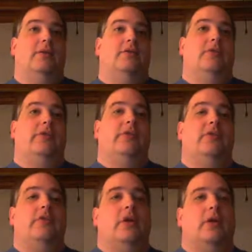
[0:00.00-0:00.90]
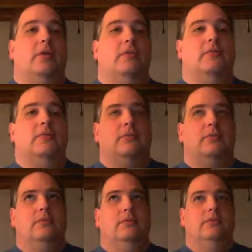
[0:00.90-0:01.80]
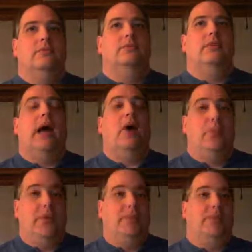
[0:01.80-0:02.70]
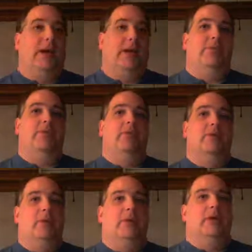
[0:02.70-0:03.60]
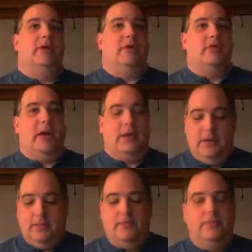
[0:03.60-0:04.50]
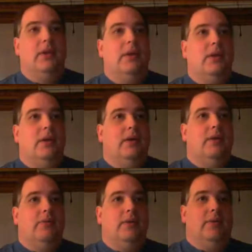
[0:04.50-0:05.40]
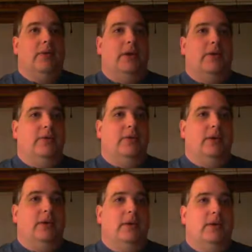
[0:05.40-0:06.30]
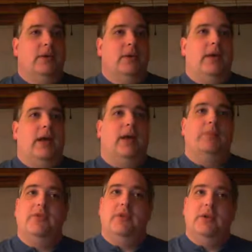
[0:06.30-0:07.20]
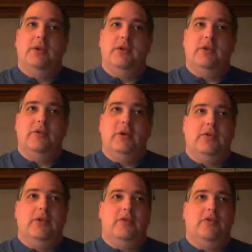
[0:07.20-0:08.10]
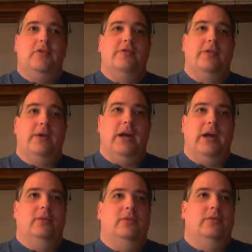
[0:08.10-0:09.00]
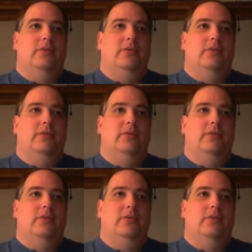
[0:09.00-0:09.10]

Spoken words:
So this is our output pipe going into the socket. What I want to do here, and I'm just going to discard this for now.